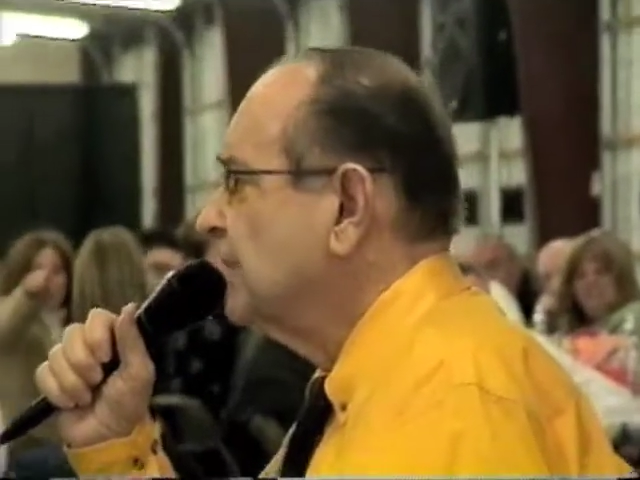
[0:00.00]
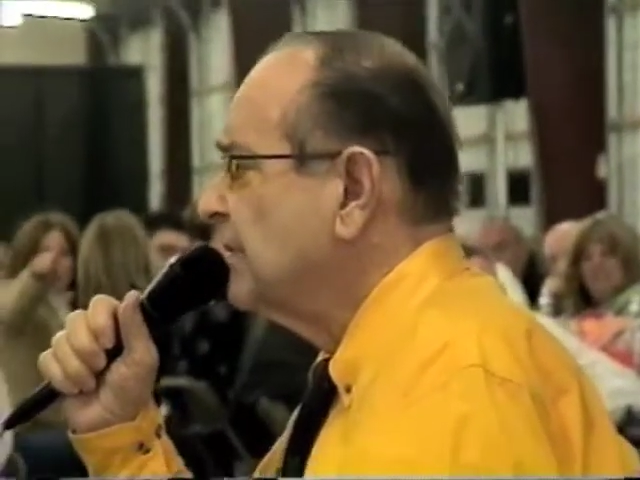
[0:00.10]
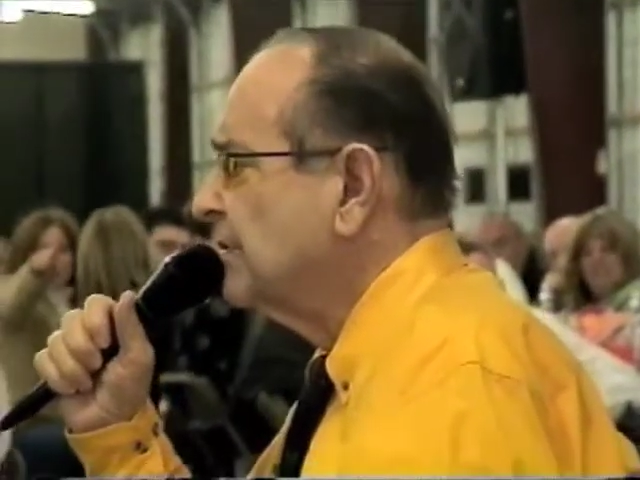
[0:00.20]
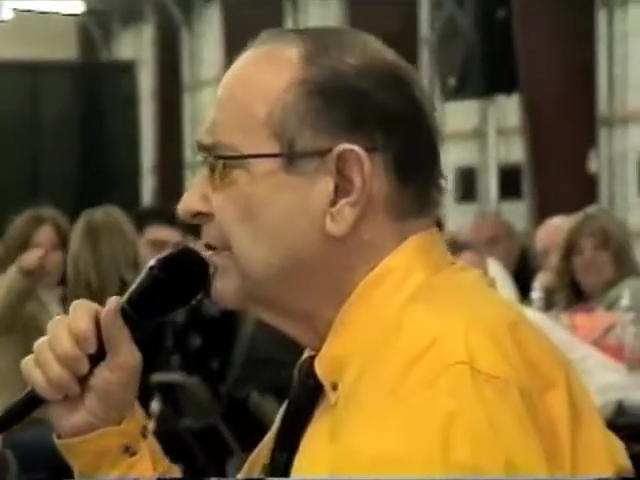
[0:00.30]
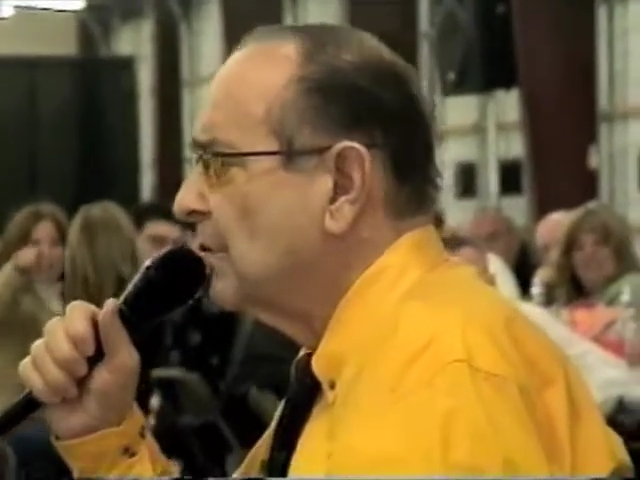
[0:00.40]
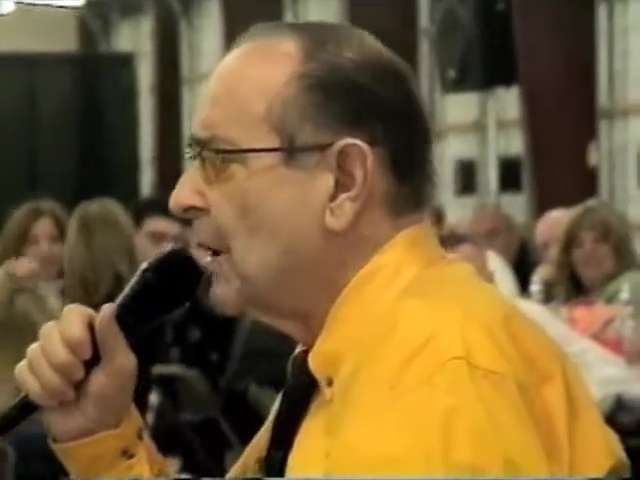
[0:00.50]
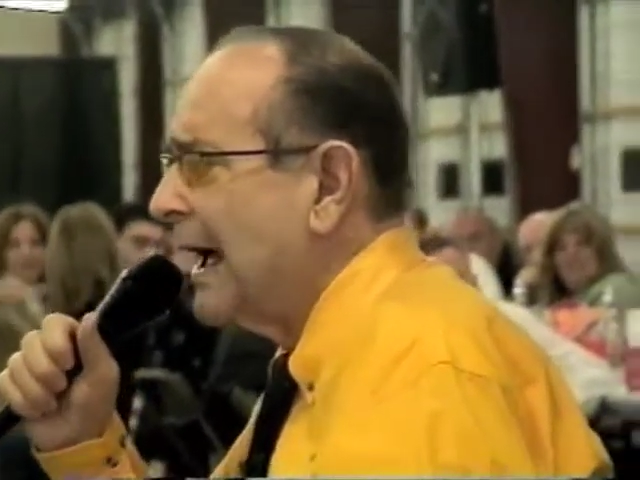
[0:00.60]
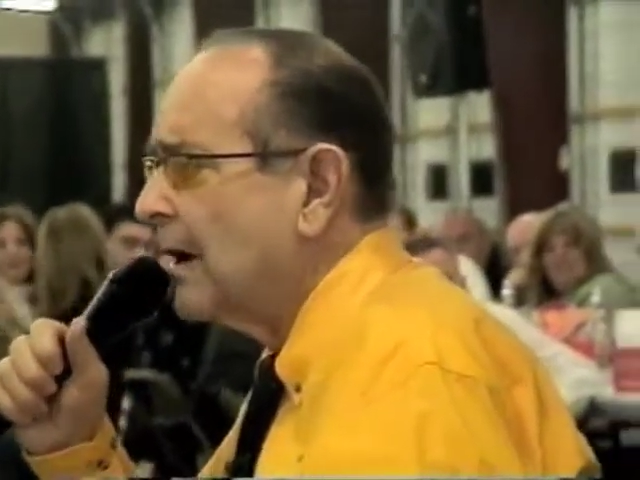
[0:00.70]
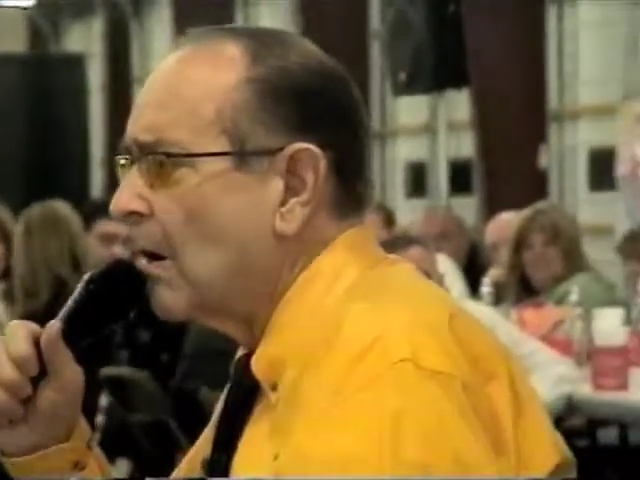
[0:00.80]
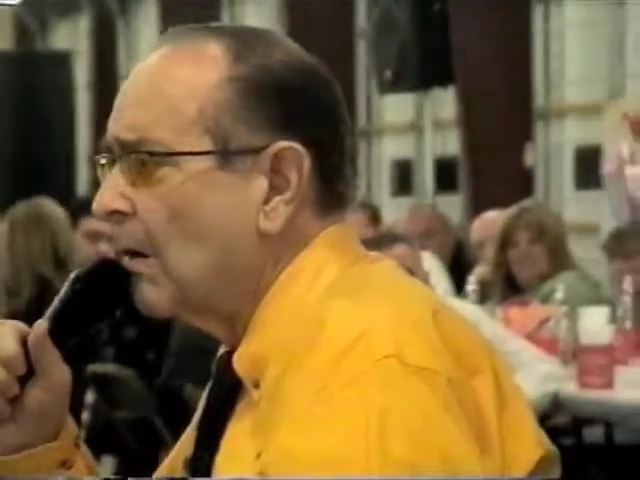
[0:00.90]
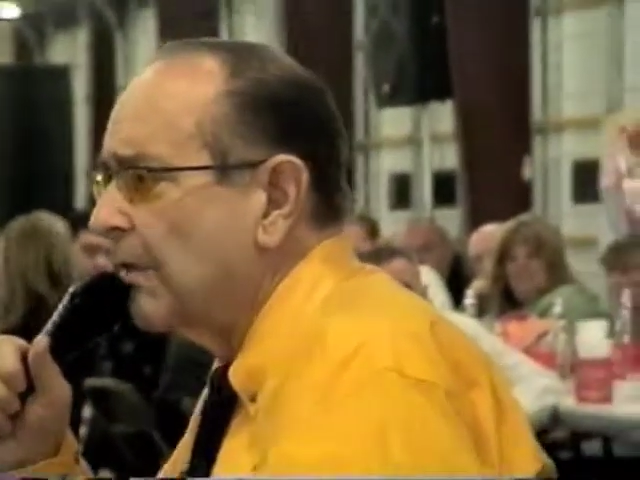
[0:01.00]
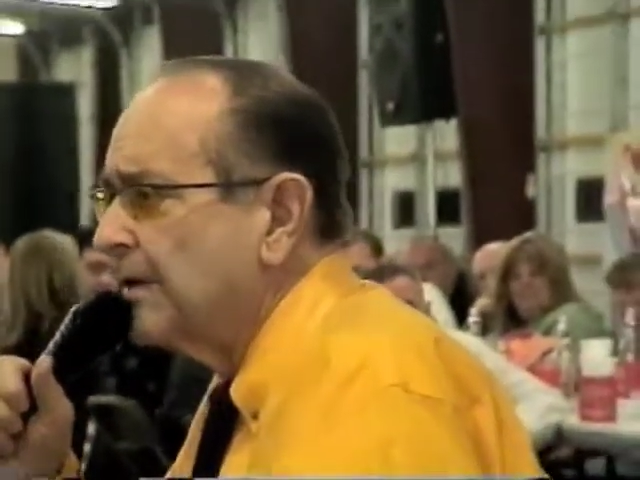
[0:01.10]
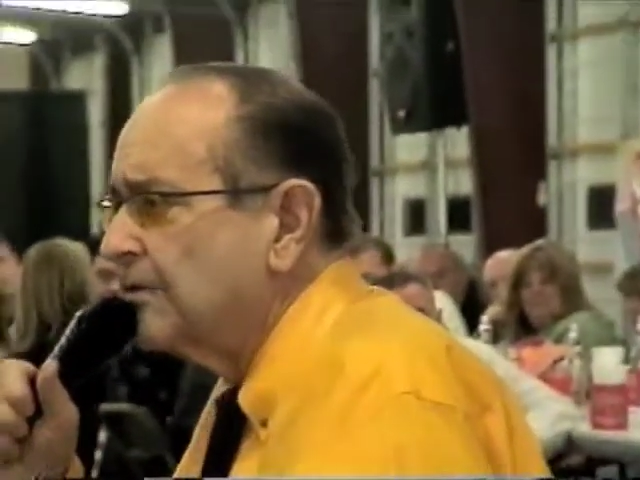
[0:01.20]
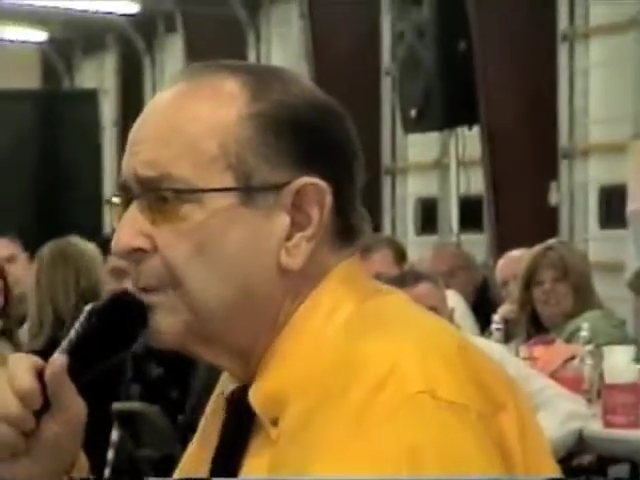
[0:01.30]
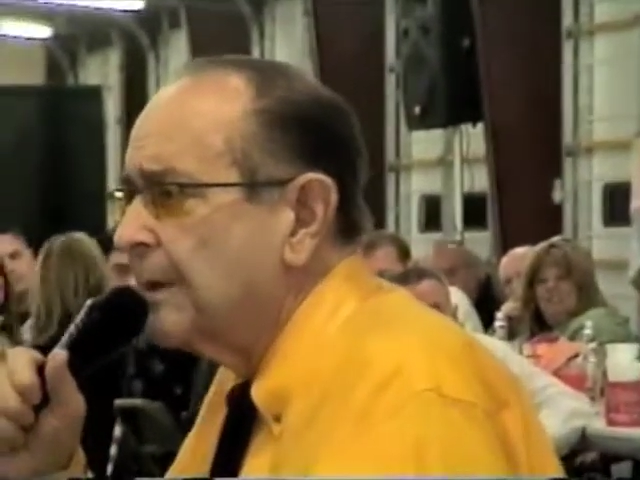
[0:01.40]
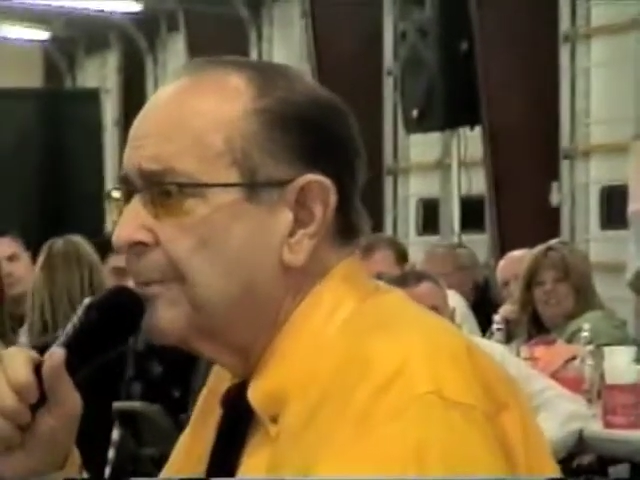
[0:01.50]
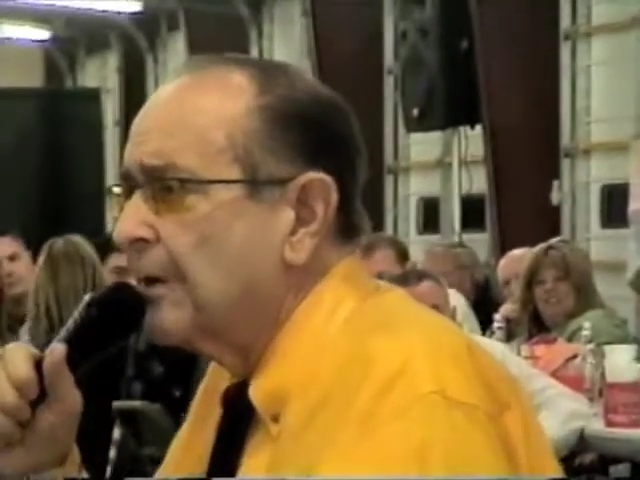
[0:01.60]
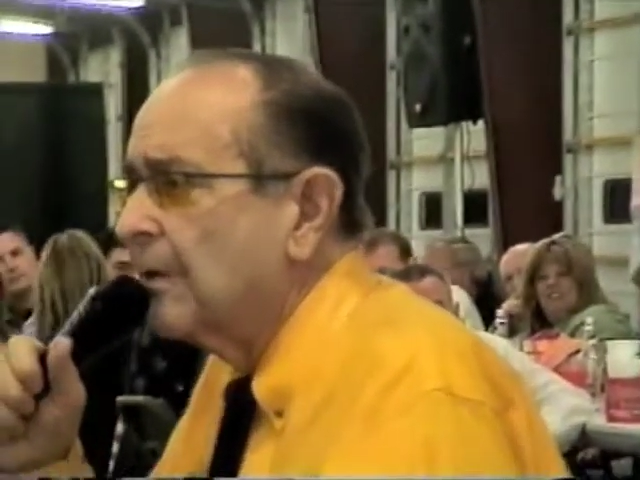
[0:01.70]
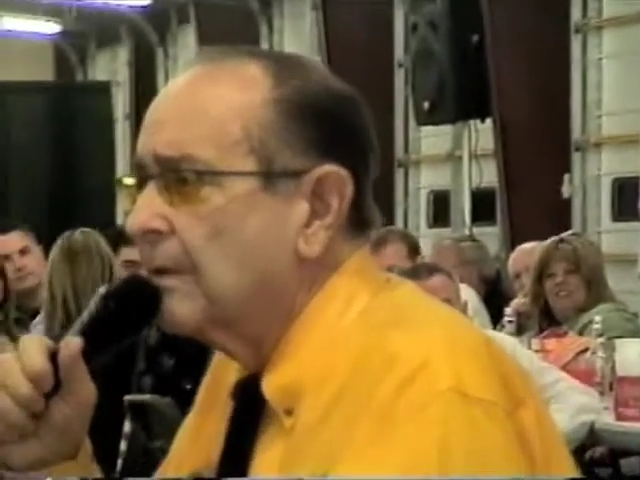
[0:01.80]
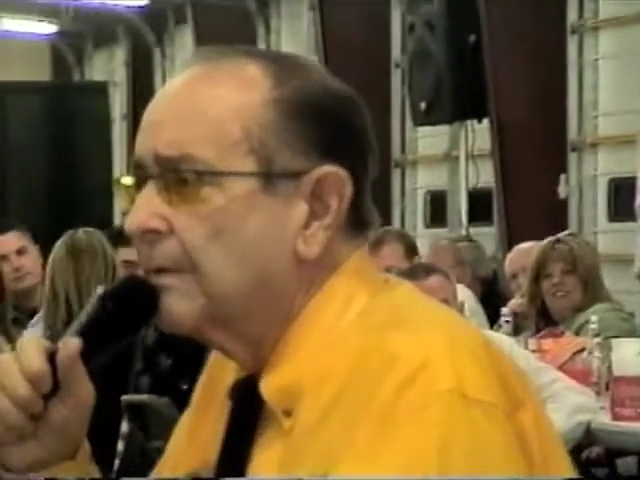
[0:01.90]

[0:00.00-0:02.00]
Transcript: She says, who are all these people?